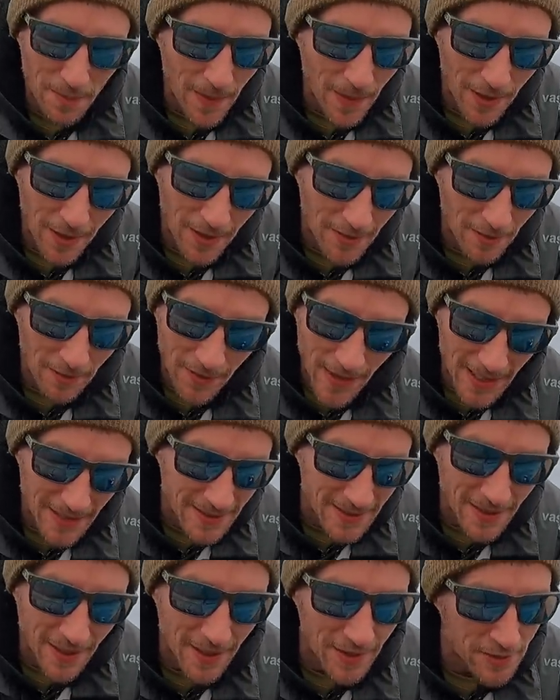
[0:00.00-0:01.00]
A pollock of
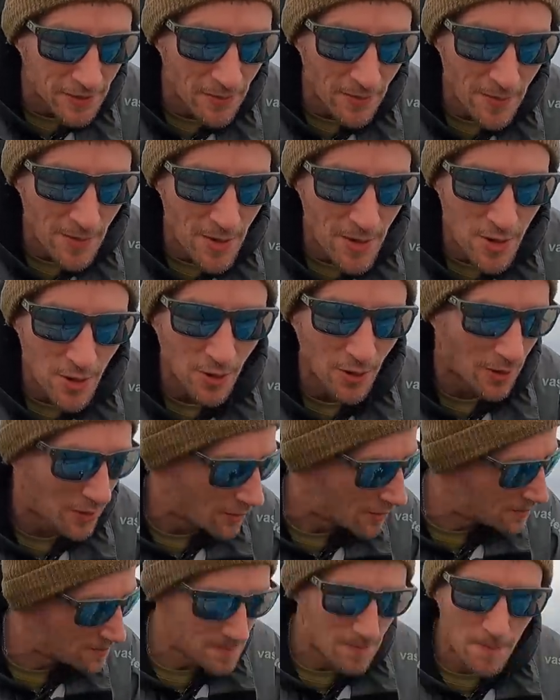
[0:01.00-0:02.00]
that size from the
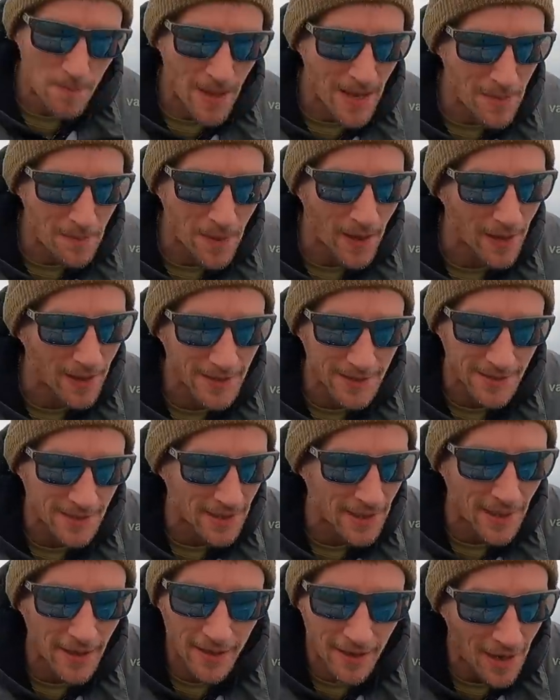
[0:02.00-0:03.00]
shore, me
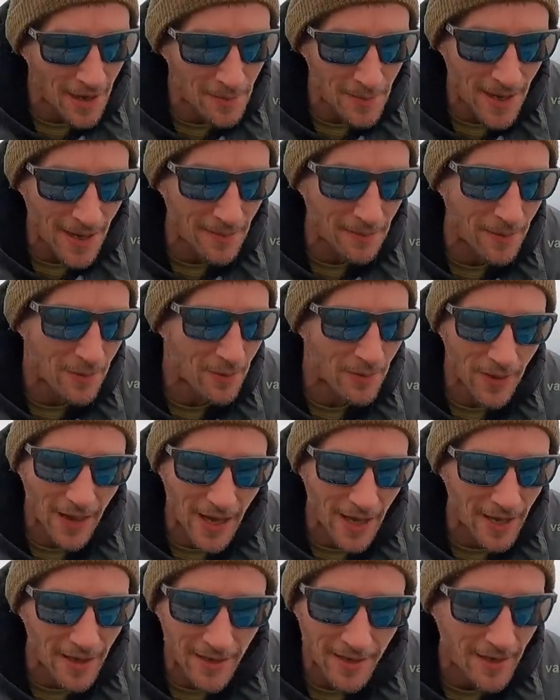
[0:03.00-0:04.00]
personally, I'm happy with
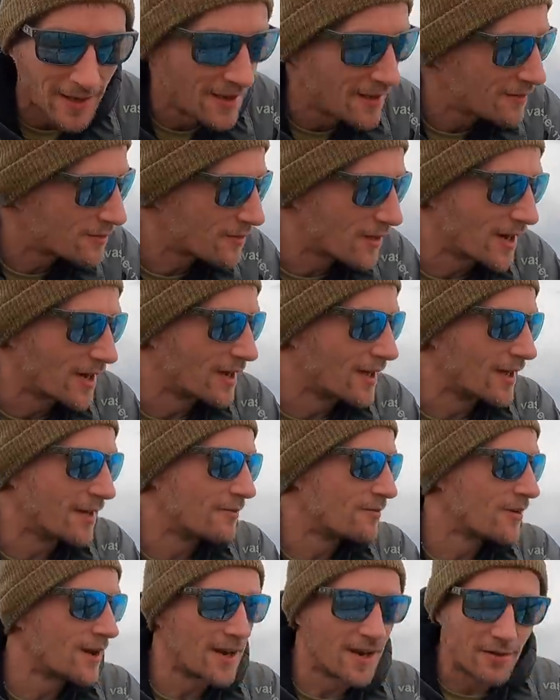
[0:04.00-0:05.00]
that.
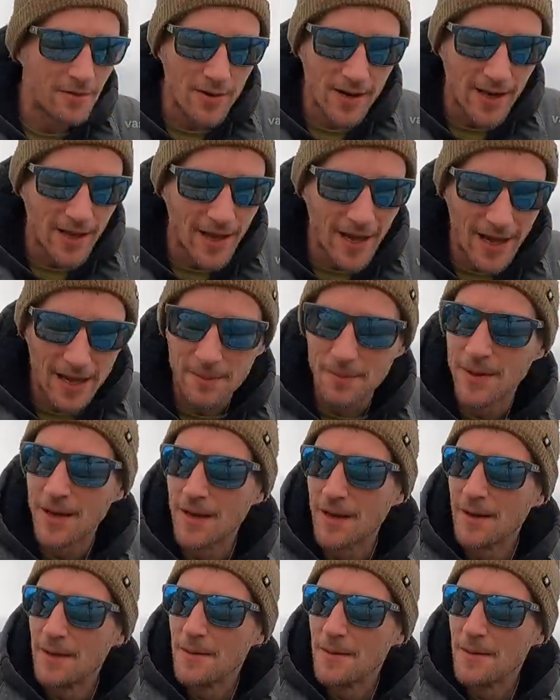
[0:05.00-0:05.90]
Really, really, really am.